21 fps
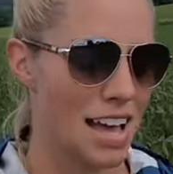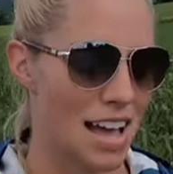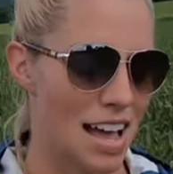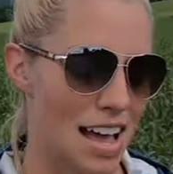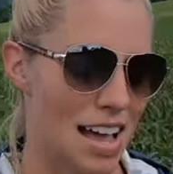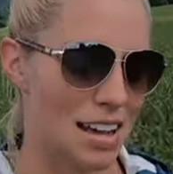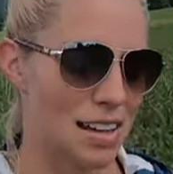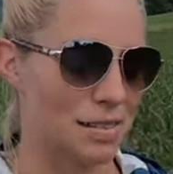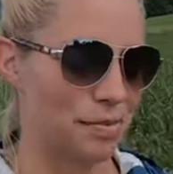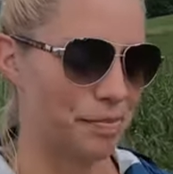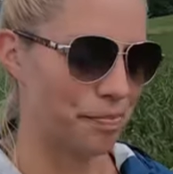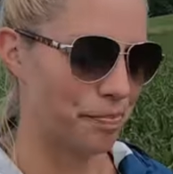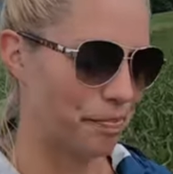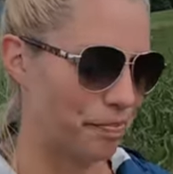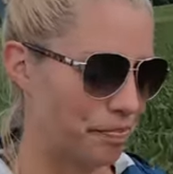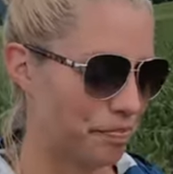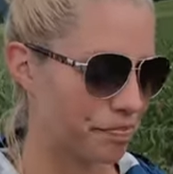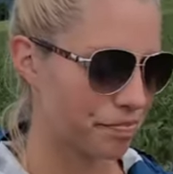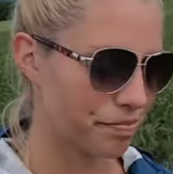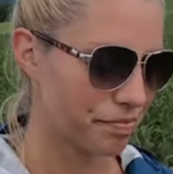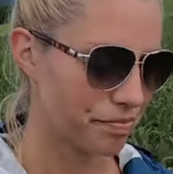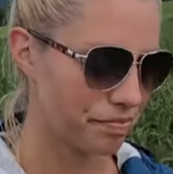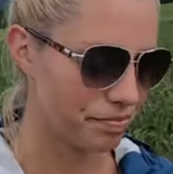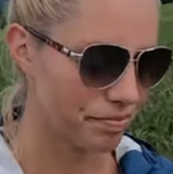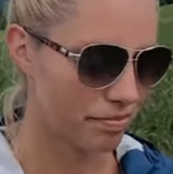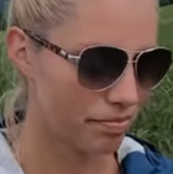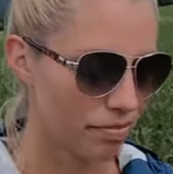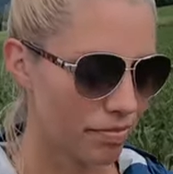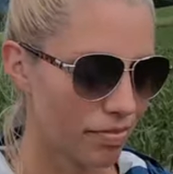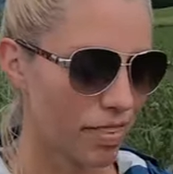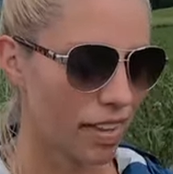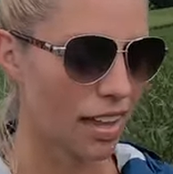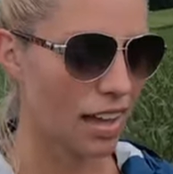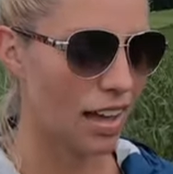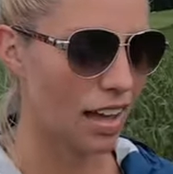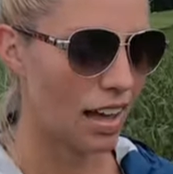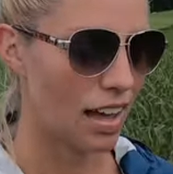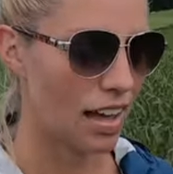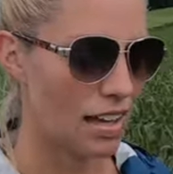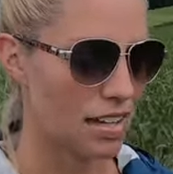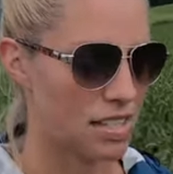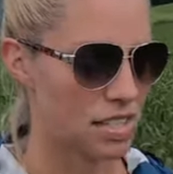Um,
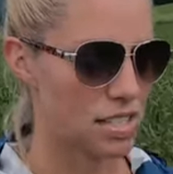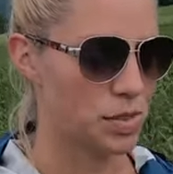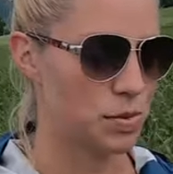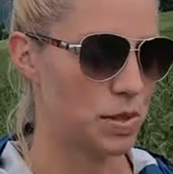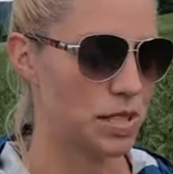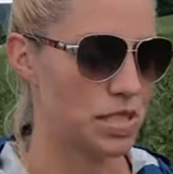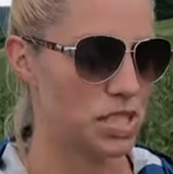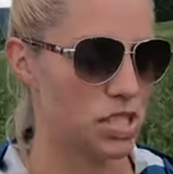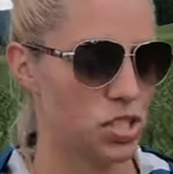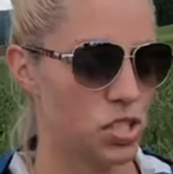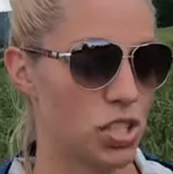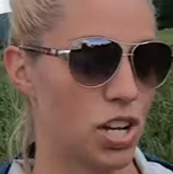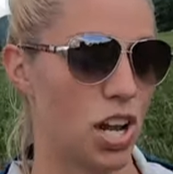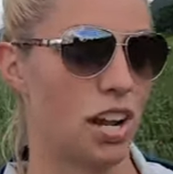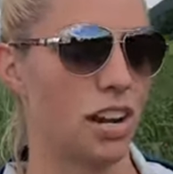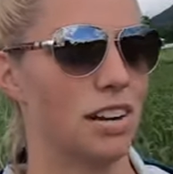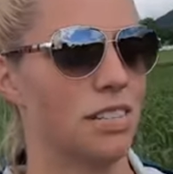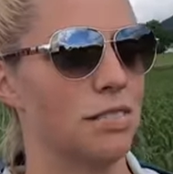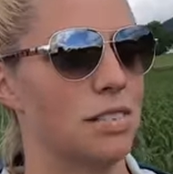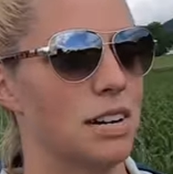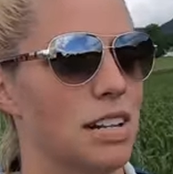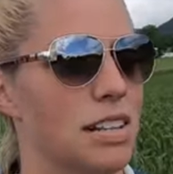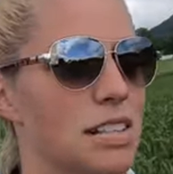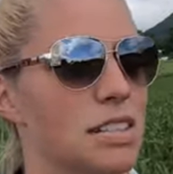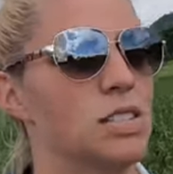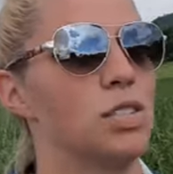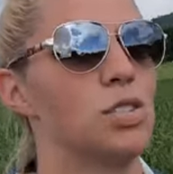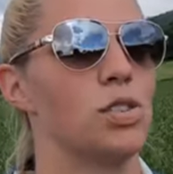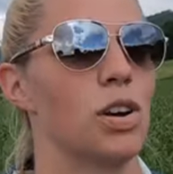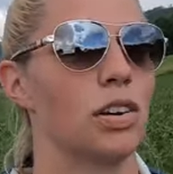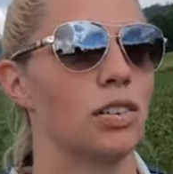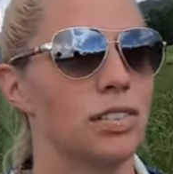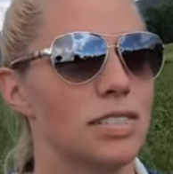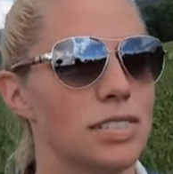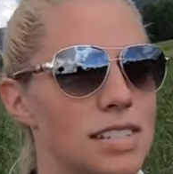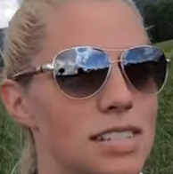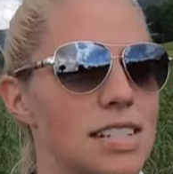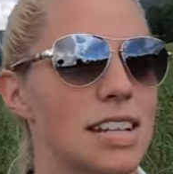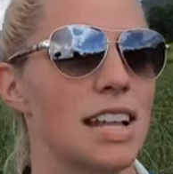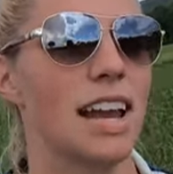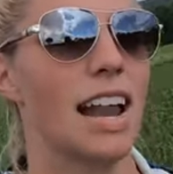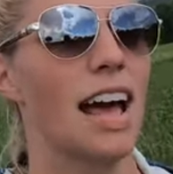I just wanted to share one of the
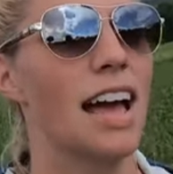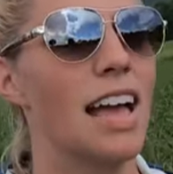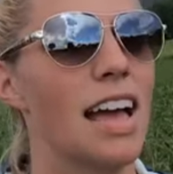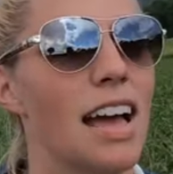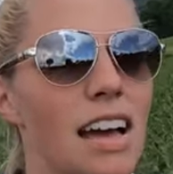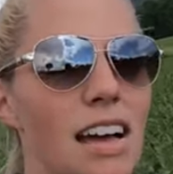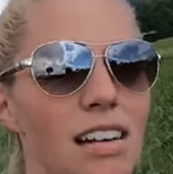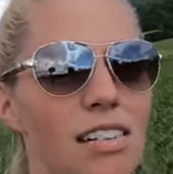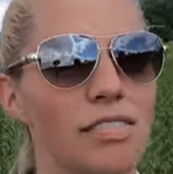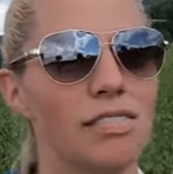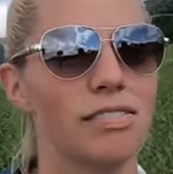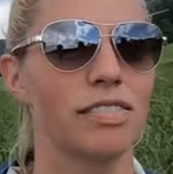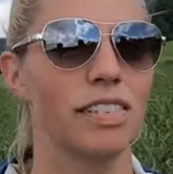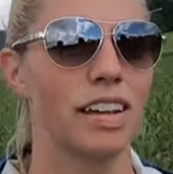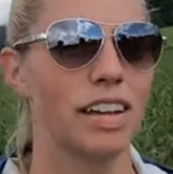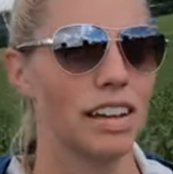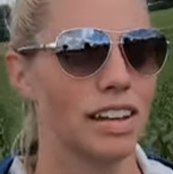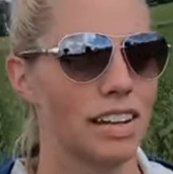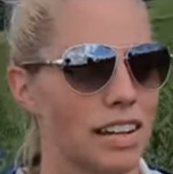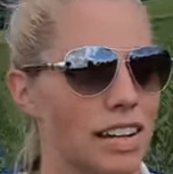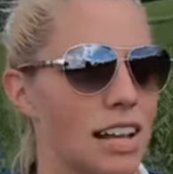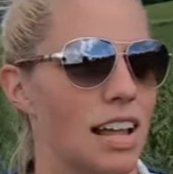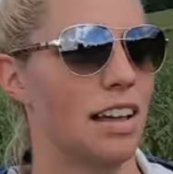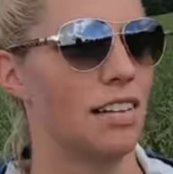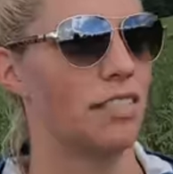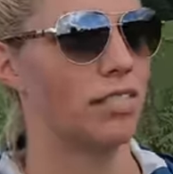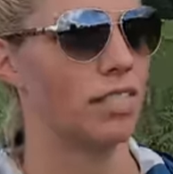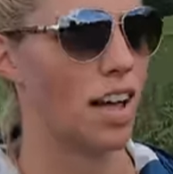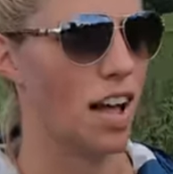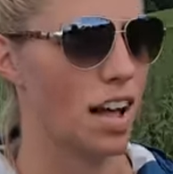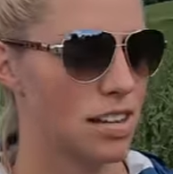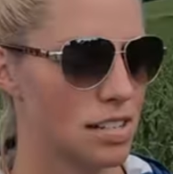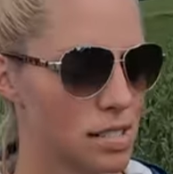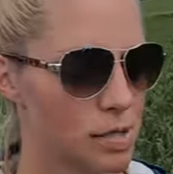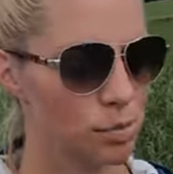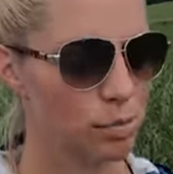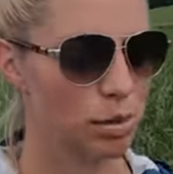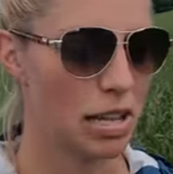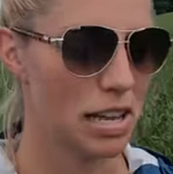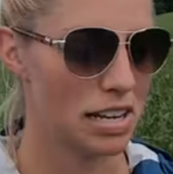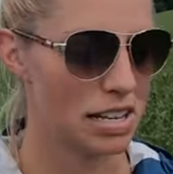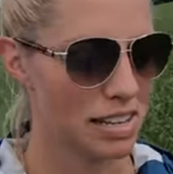struggles that I have. and I've
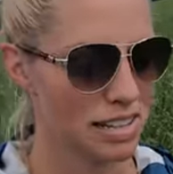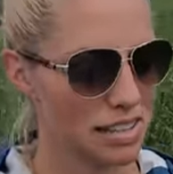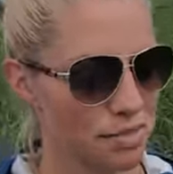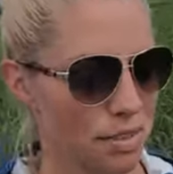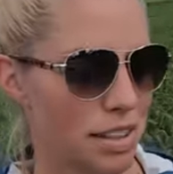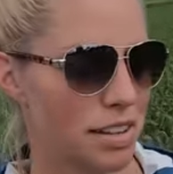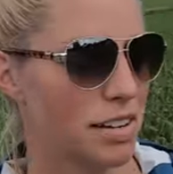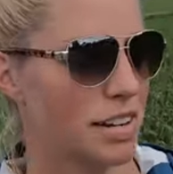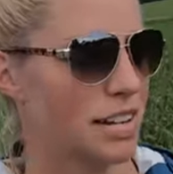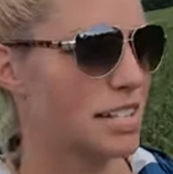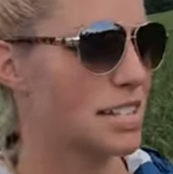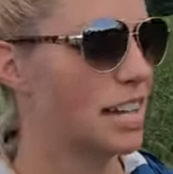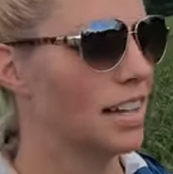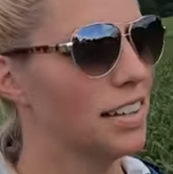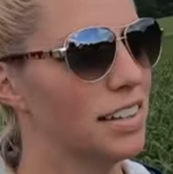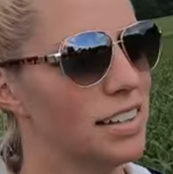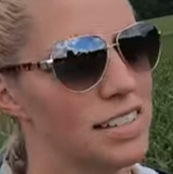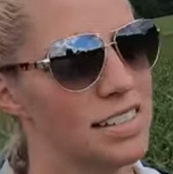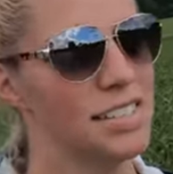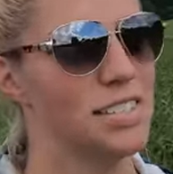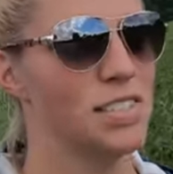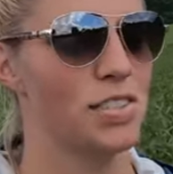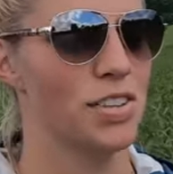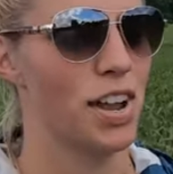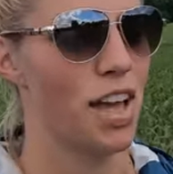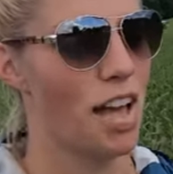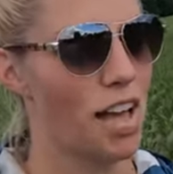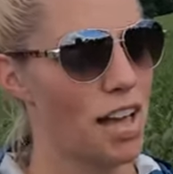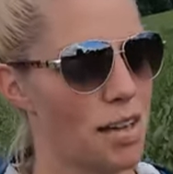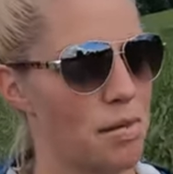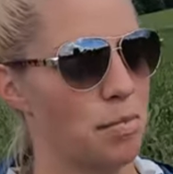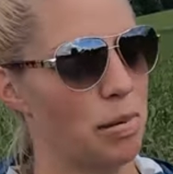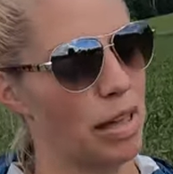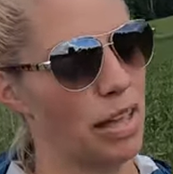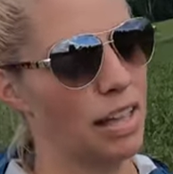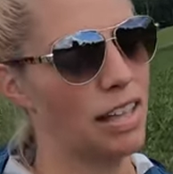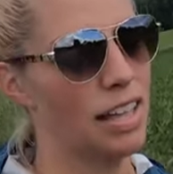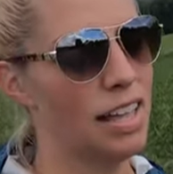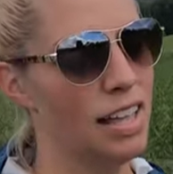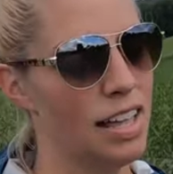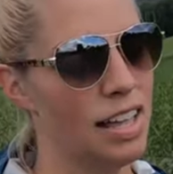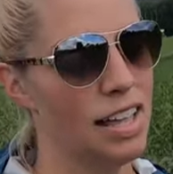contemplated whether I tell you this or not, but
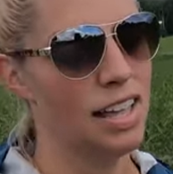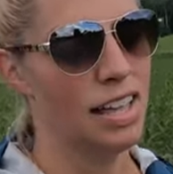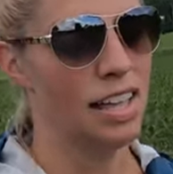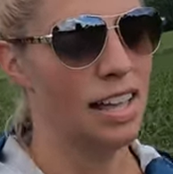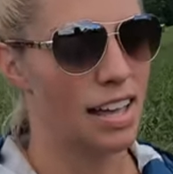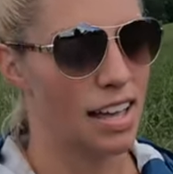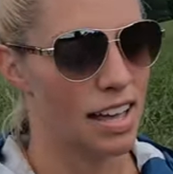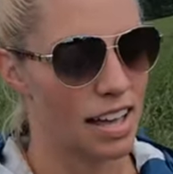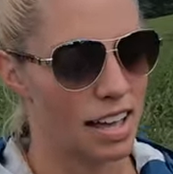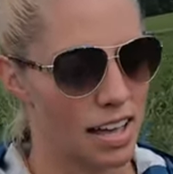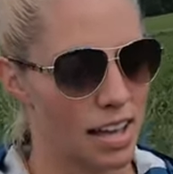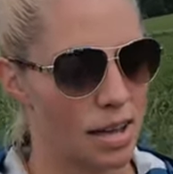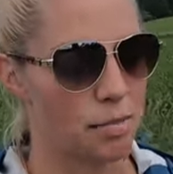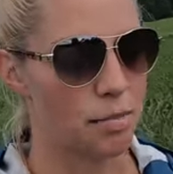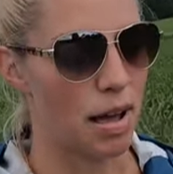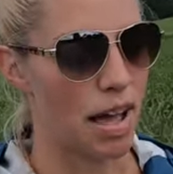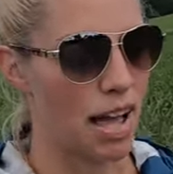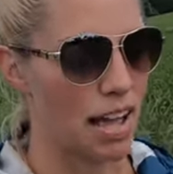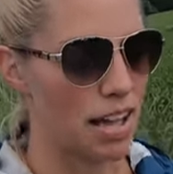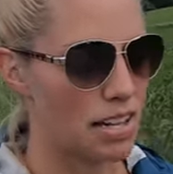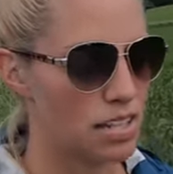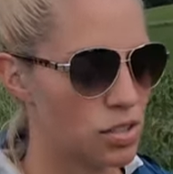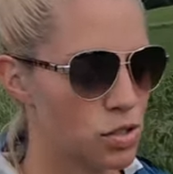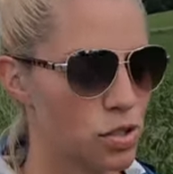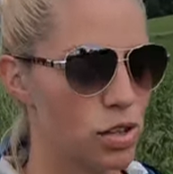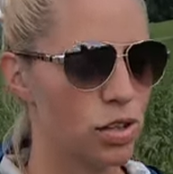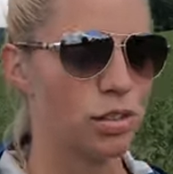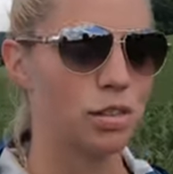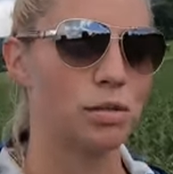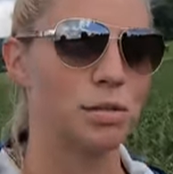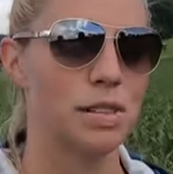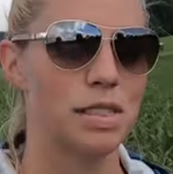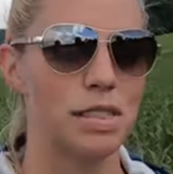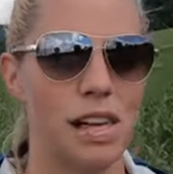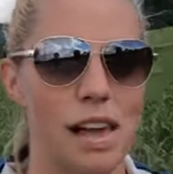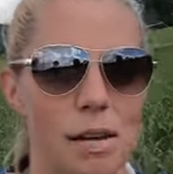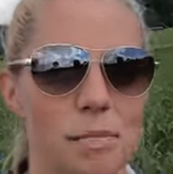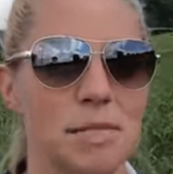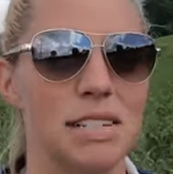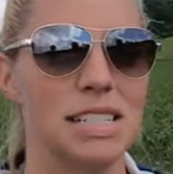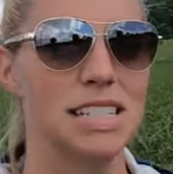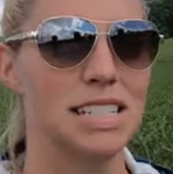um, I struggle with
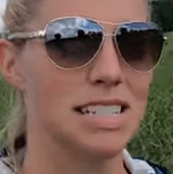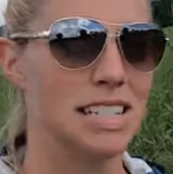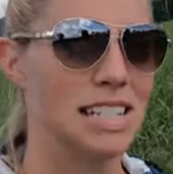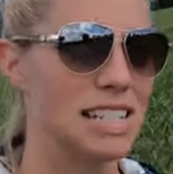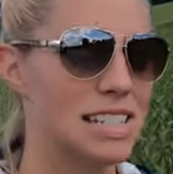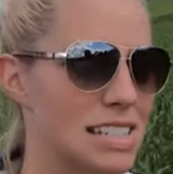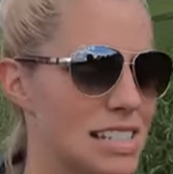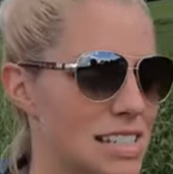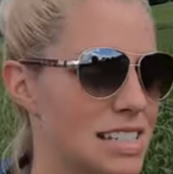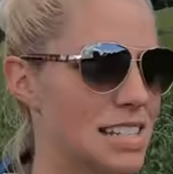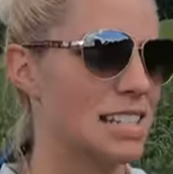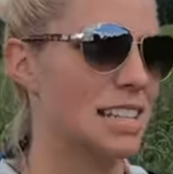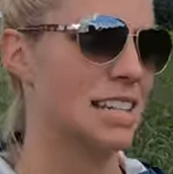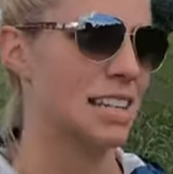Lyme disease.